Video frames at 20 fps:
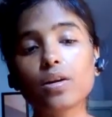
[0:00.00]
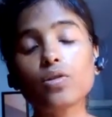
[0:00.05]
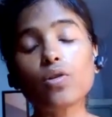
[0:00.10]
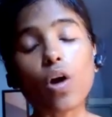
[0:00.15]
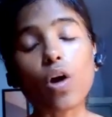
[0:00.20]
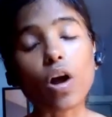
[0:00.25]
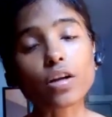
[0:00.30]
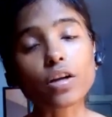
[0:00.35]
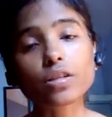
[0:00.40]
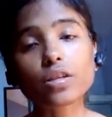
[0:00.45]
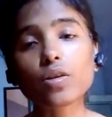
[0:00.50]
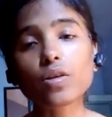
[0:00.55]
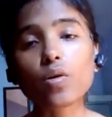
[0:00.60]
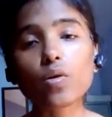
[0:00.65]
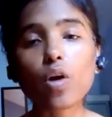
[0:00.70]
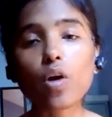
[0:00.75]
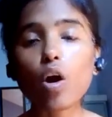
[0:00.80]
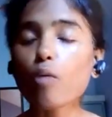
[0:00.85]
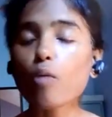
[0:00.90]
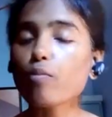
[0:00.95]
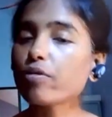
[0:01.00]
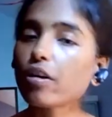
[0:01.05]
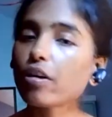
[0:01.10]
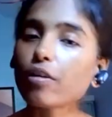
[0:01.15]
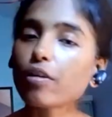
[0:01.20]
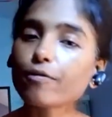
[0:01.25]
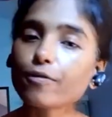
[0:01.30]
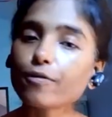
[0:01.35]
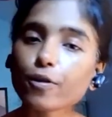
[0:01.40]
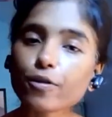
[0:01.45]
doctor gonna
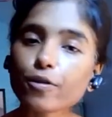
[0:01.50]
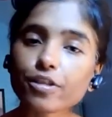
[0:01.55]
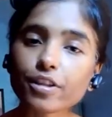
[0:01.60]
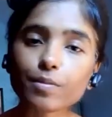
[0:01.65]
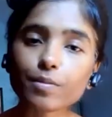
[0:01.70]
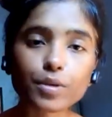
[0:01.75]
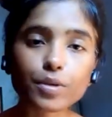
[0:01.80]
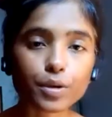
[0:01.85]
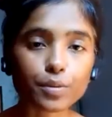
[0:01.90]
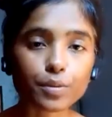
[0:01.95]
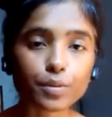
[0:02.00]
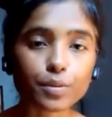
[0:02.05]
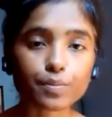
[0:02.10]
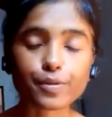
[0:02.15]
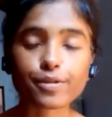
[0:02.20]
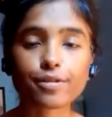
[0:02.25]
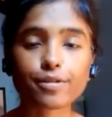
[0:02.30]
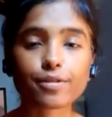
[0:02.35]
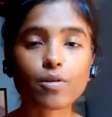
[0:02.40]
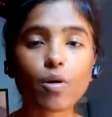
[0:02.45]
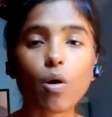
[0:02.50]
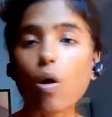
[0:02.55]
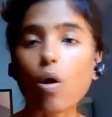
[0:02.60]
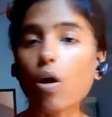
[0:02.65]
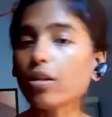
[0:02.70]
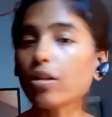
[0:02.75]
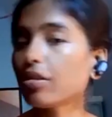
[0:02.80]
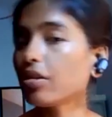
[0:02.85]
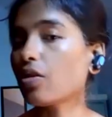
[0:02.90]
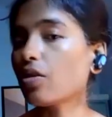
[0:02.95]
observe your symptoms.
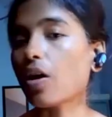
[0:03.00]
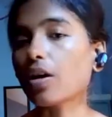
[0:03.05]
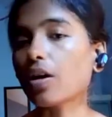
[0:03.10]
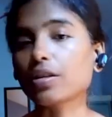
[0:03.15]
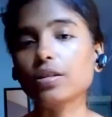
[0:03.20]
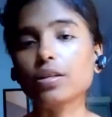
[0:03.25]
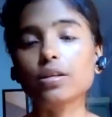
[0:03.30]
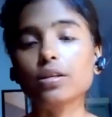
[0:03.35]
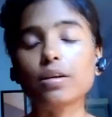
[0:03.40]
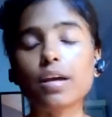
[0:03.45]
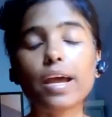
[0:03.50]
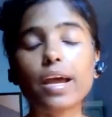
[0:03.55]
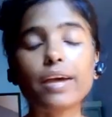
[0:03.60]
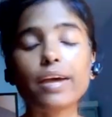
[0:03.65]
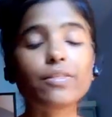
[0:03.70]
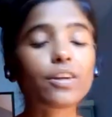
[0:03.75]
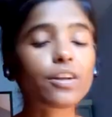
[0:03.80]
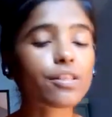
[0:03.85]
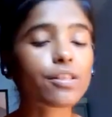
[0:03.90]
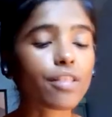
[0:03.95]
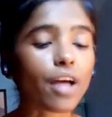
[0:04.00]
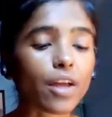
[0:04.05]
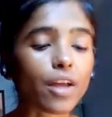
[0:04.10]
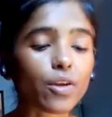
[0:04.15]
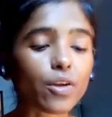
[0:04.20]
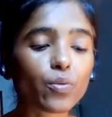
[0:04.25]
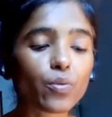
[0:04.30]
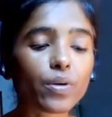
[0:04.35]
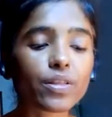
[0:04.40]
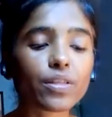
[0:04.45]
All the doctor, either it's
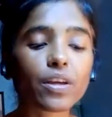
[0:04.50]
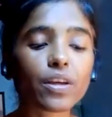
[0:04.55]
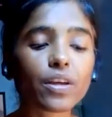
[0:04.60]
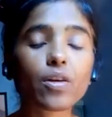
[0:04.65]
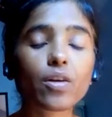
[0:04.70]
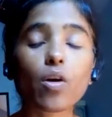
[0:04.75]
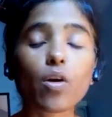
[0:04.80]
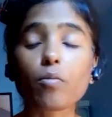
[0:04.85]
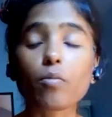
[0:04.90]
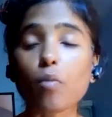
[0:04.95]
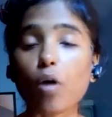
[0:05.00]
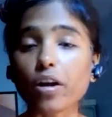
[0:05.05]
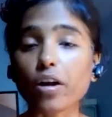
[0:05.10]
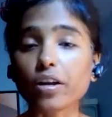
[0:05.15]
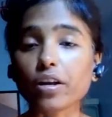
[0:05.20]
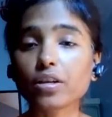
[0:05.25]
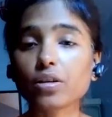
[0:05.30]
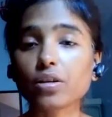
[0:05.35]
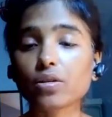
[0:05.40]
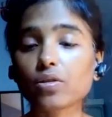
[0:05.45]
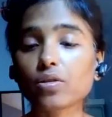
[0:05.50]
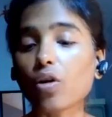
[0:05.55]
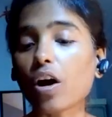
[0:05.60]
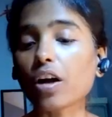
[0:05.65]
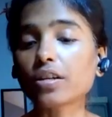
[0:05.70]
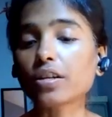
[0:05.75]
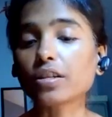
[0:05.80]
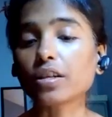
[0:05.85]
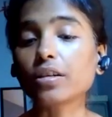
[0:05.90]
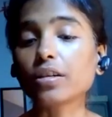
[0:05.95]
Ayurvedic or modern
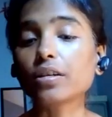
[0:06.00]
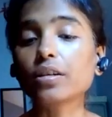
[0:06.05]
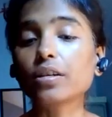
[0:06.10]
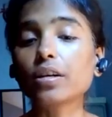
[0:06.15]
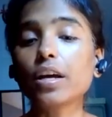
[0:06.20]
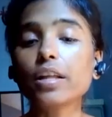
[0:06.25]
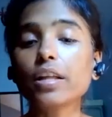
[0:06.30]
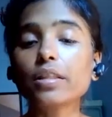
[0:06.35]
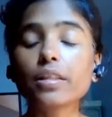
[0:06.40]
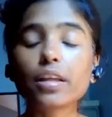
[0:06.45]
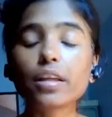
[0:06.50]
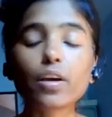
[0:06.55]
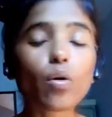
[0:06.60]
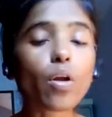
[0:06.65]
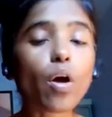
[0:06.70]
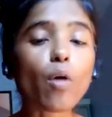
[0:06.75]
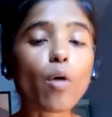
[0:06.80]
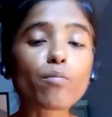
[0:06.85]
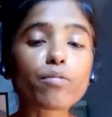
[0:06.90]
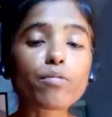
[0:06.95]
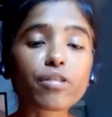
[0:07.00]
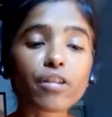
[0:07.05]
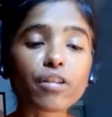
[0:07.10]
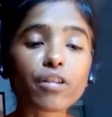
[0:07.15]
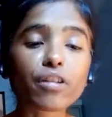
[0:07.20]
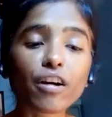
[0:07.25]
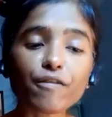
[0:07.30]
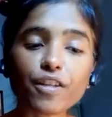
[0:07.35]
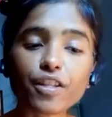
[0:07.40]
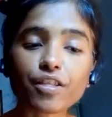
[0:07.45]
doctor, they're gonna
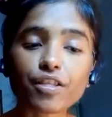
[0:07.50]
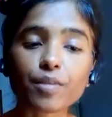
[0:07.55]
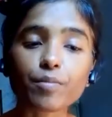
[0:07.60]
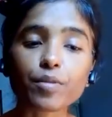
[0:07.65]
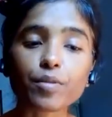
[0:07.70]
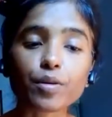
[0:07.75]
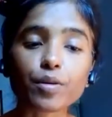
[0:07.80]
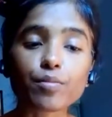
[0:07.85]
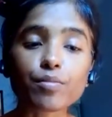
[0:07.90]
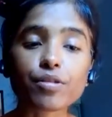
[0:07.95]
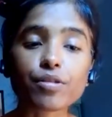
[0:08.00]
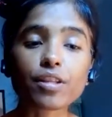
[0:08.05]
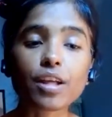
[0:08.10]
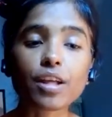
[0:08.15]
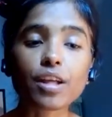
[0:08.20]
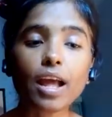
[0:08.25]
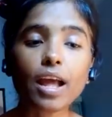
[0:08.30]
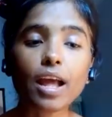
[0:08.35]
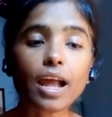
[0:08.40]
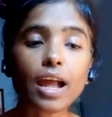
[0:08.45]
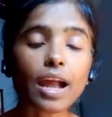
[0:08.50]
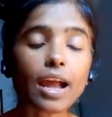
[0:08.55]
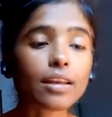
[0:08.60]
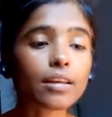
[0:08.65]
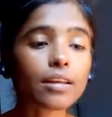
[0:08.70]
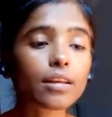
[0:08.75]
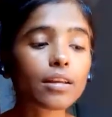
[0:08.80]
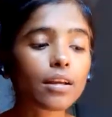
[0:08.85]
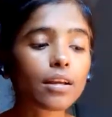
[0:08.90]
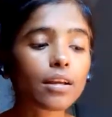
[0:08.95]
observe the symptoms
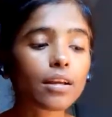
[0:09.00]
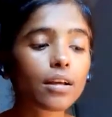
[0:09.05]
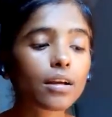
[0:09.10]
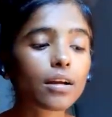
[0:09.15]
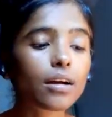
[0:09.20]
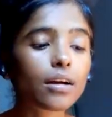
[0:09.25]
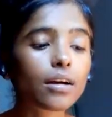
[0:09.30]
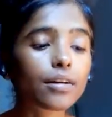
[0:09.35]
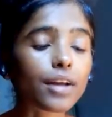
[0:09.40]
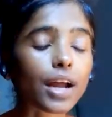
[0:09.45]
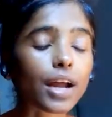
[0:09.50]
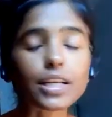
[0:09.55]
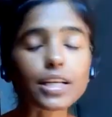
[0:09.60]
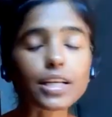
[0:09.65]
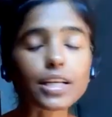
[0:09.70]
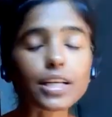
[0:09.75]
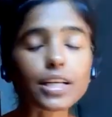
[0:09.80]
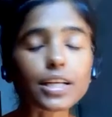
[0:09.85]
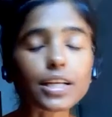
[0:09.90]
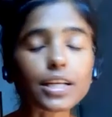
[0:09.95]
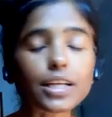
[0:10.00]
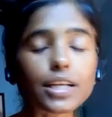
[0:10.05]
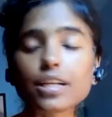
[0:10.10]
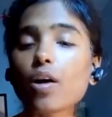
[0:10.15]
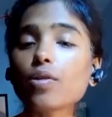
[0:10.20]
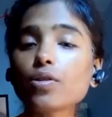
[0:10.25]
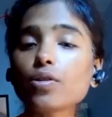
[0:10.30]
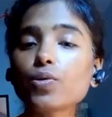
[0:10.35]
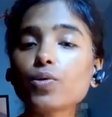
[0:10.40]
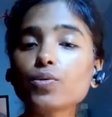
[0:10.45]
and write it
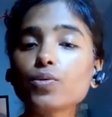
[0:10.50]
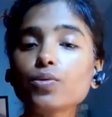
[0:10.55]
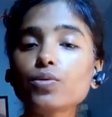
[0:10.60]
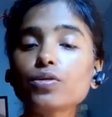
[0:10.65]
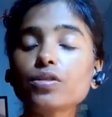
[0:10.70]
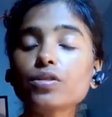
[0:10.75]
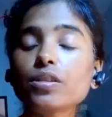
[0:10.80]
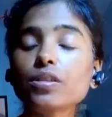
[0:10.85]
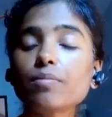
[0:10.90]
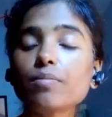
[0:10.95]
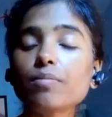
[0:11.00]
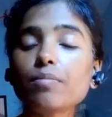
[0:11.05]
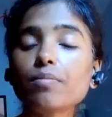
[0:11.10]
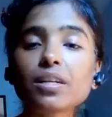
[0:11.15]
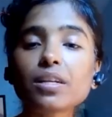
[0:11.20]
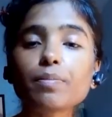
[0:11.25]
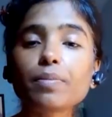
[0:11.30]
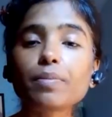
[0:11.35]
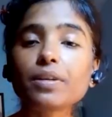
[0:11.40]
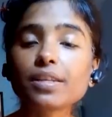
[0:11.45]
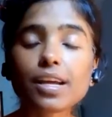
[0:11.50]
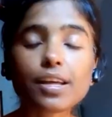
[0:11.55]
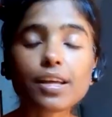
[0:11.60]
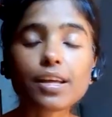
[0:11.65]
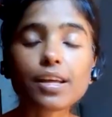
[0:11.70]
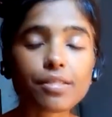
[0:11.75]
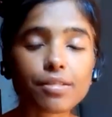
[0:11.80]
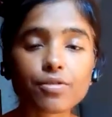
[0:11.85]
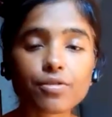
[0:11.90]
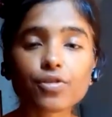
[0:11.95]
down you the multiple
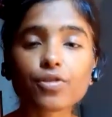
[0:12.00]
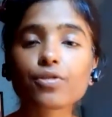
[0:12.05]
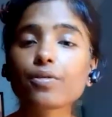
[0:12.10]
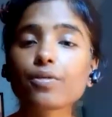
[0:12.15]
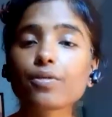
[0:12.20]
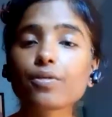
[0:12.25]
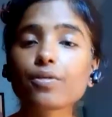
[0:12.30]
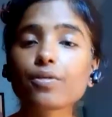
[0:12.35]
tests,